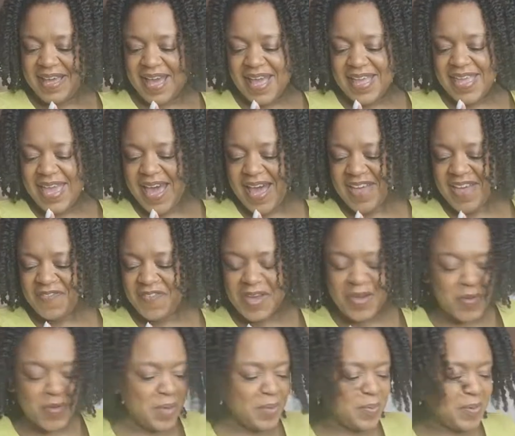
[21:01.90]
Yeah, I
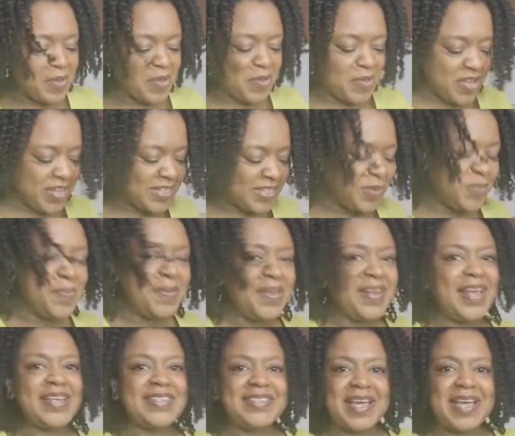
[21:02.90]
think we will, because it'll be
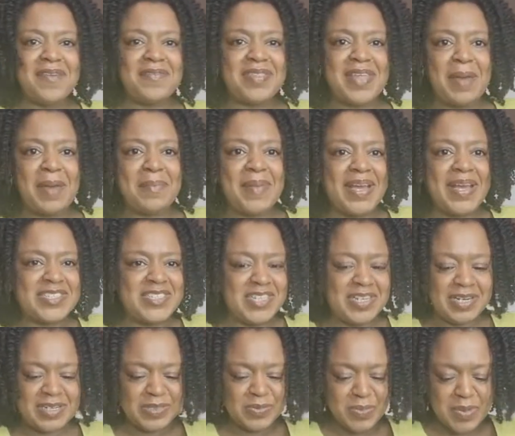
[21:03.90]
nice to have that
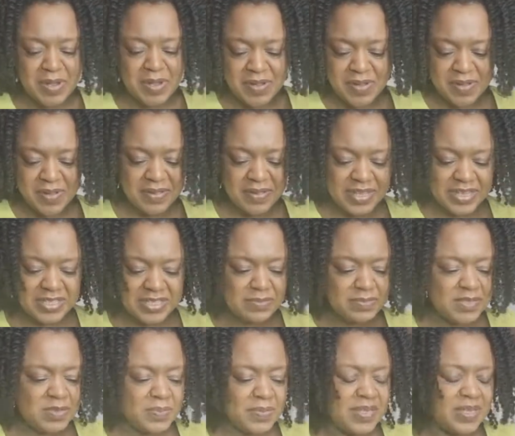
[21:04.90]
matching as well. They seem
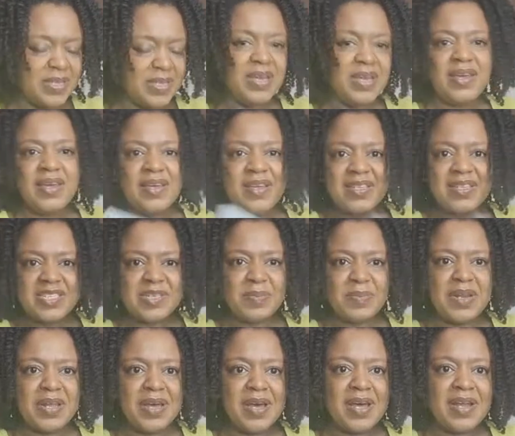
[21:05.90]
to be
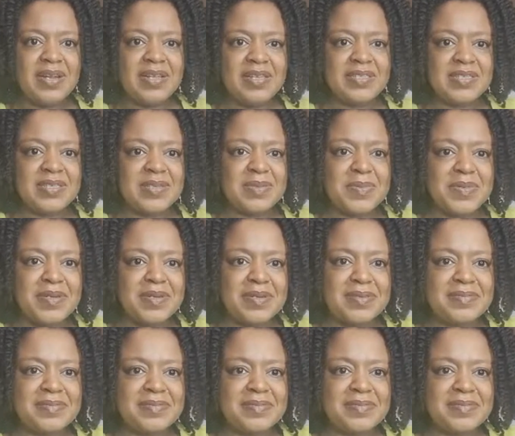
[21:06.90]
similar colors as well.